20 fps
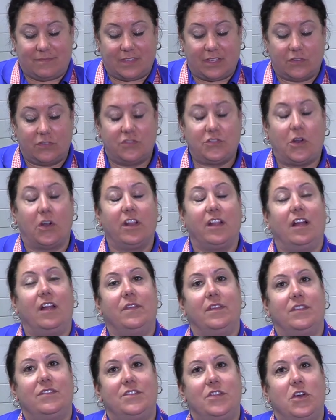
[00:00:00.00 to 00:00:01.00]
start it
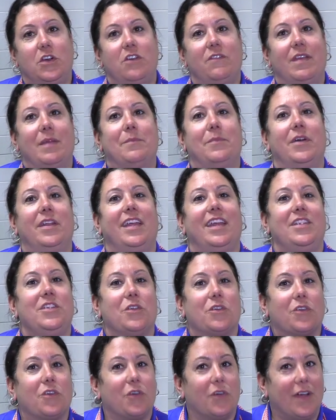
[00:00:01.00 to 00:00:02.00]
on the stove and put it in
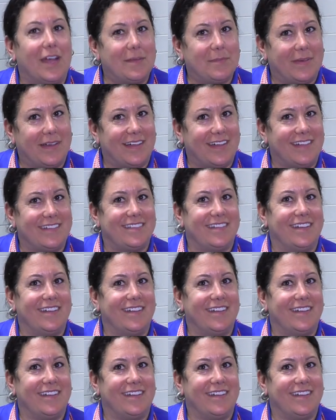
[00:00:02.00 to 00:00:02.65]
your crock pot